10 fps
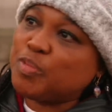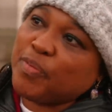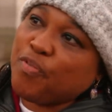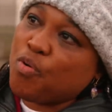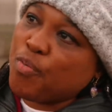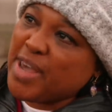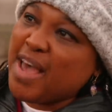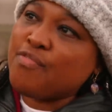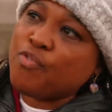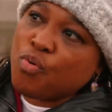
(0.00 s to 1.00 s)
before we
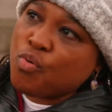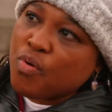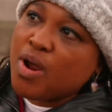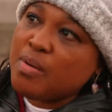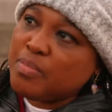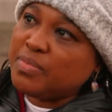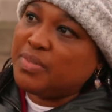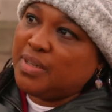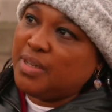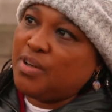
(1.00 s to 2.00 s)
have all
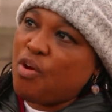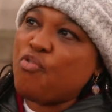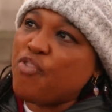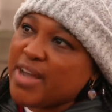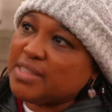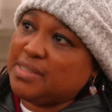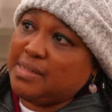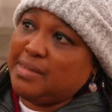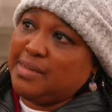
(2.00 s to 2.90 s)
facts.